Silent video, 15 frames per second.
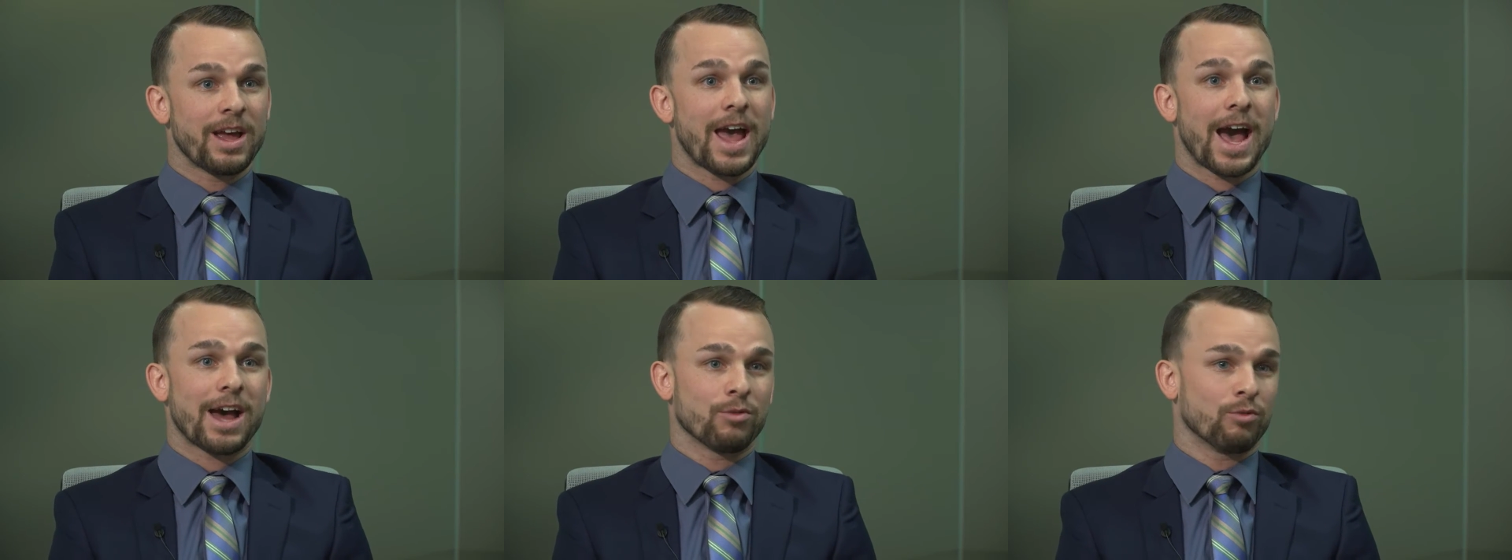
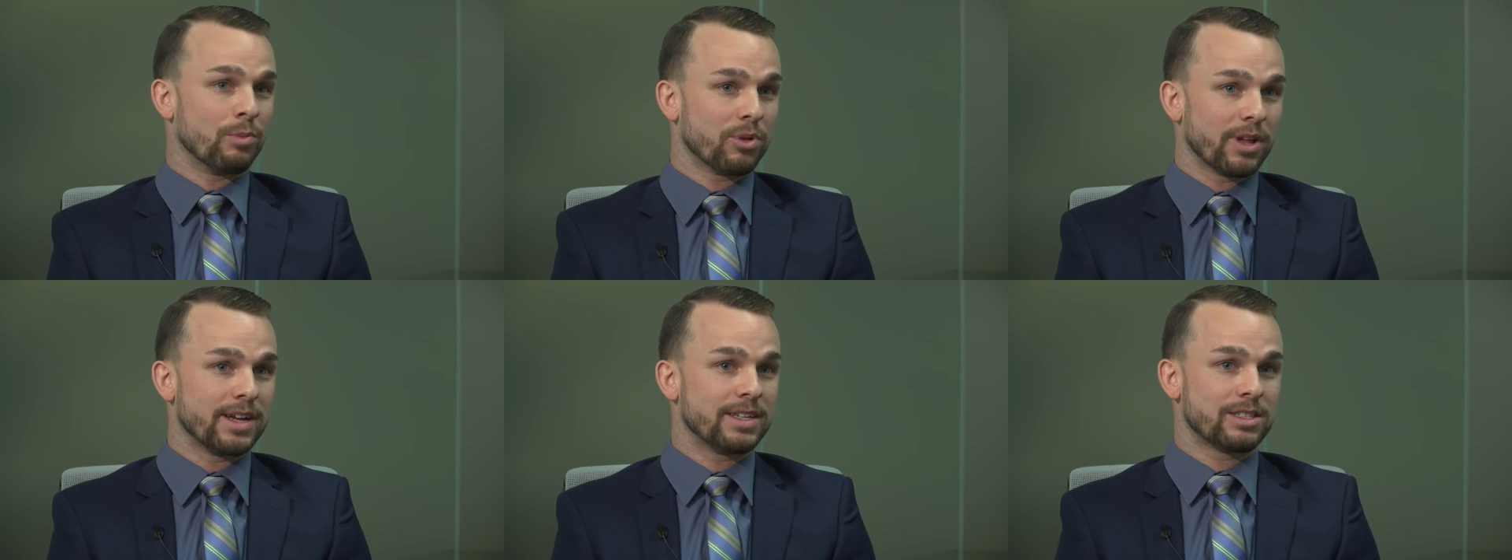had to
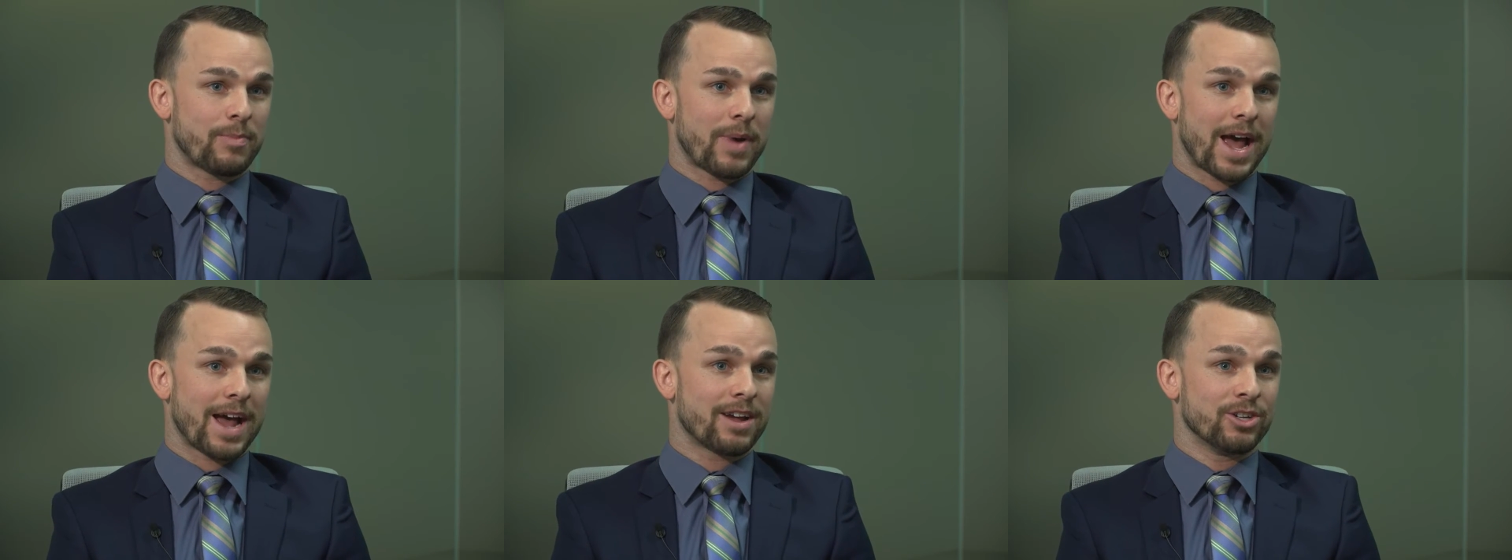replace the
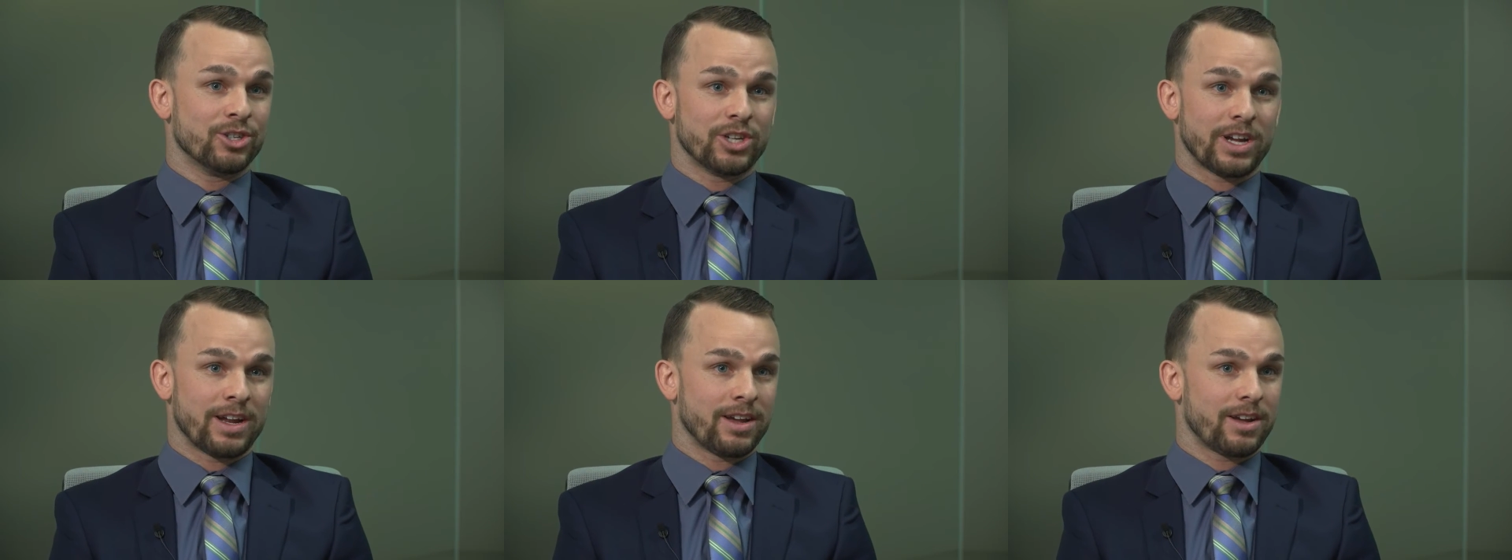
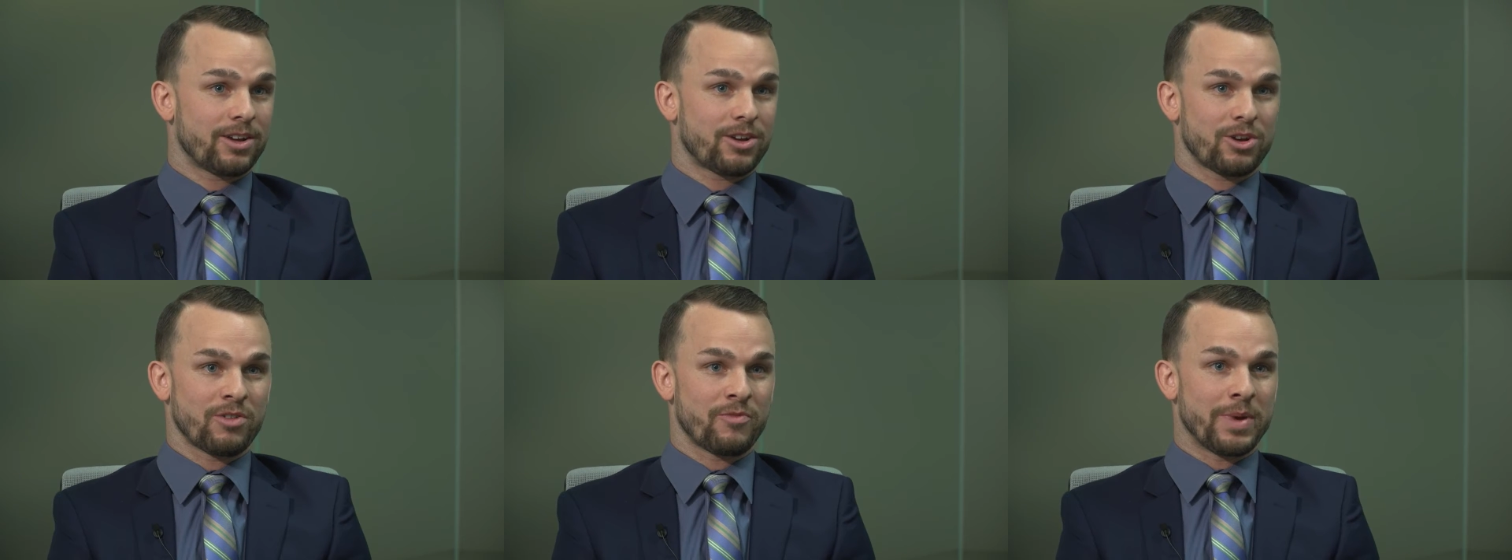package, and it
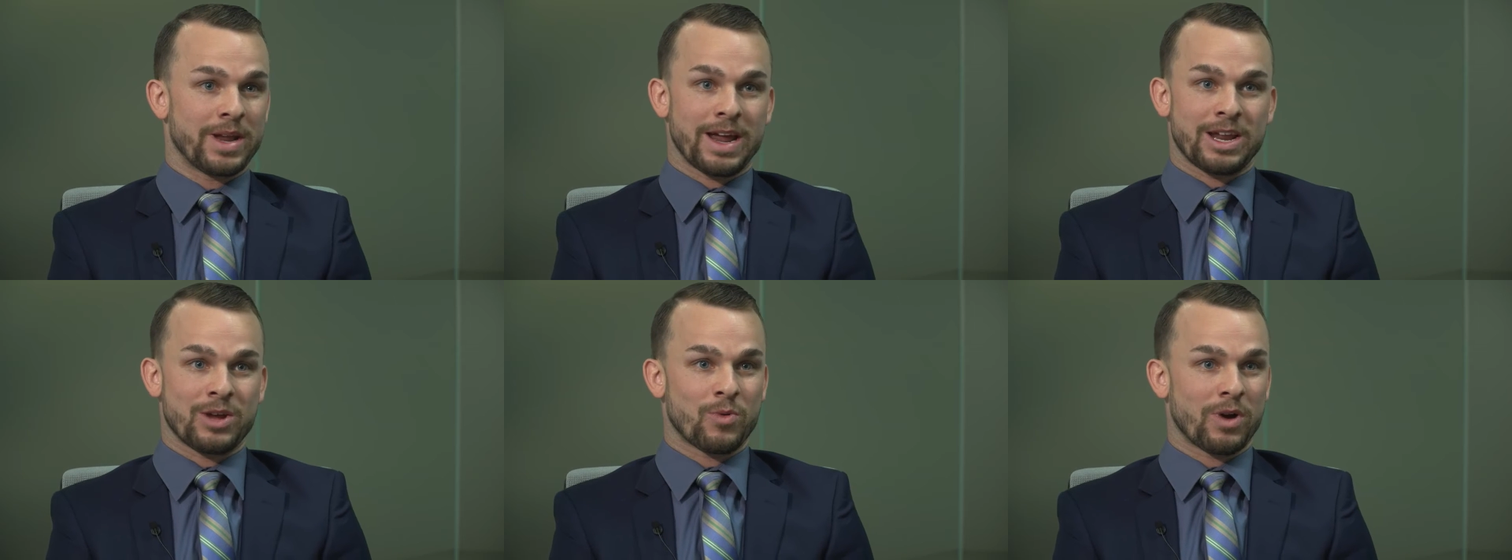could have been
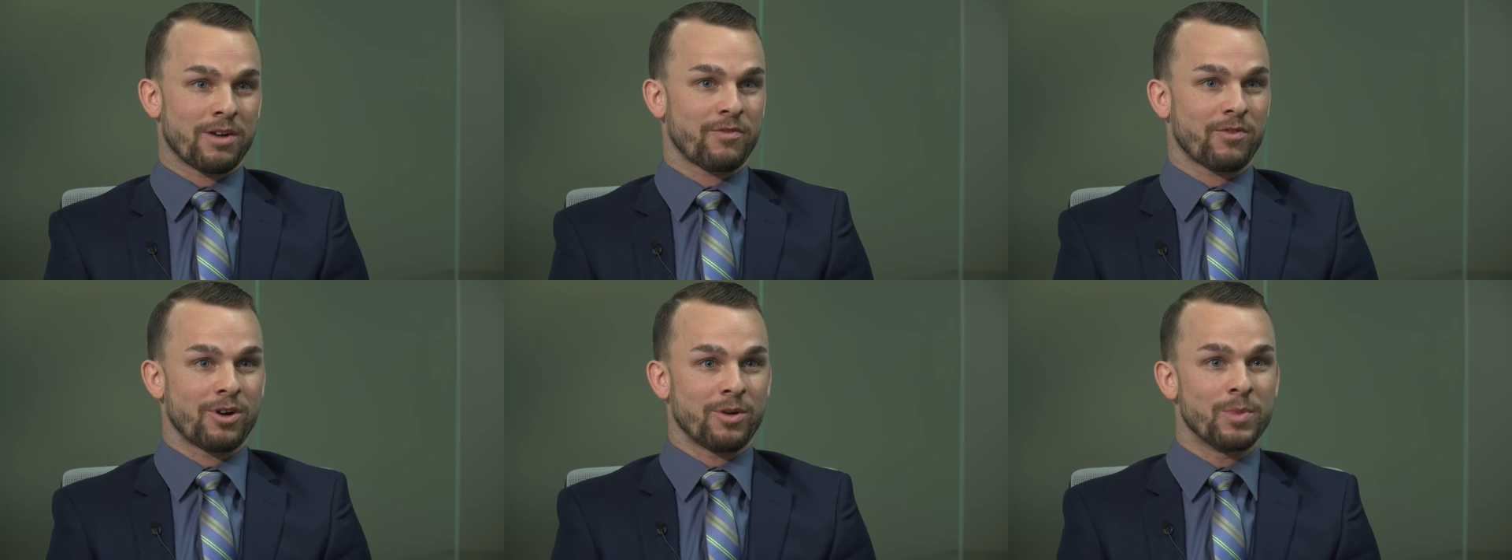anywhere
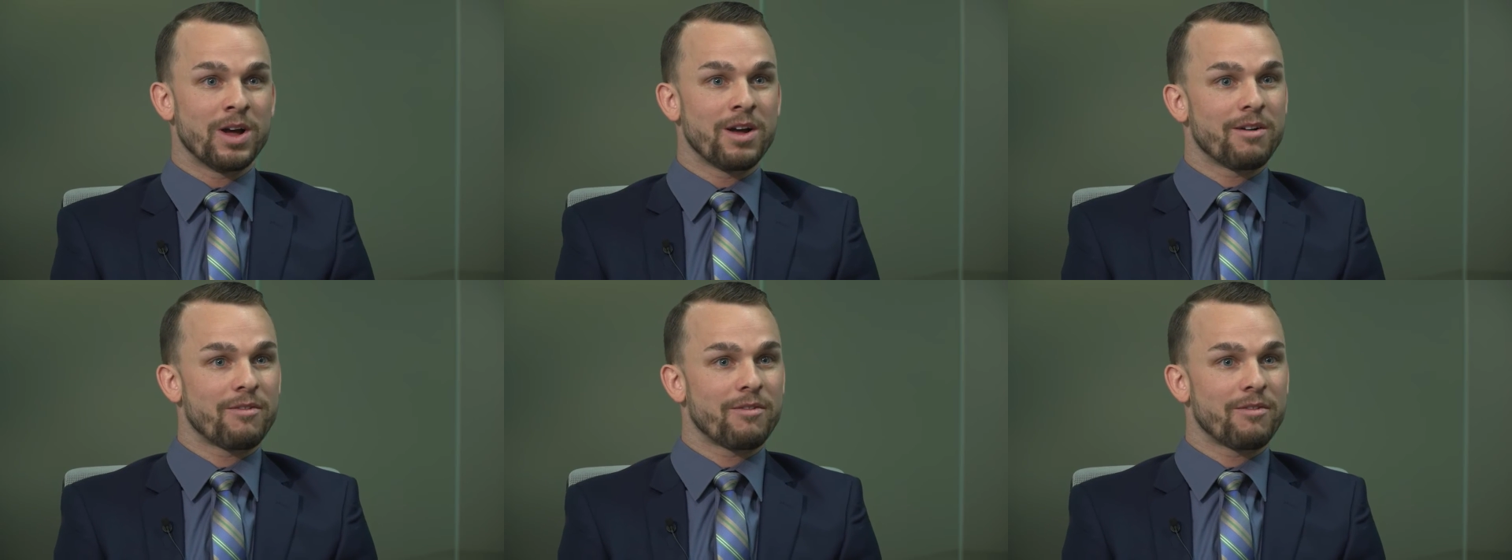from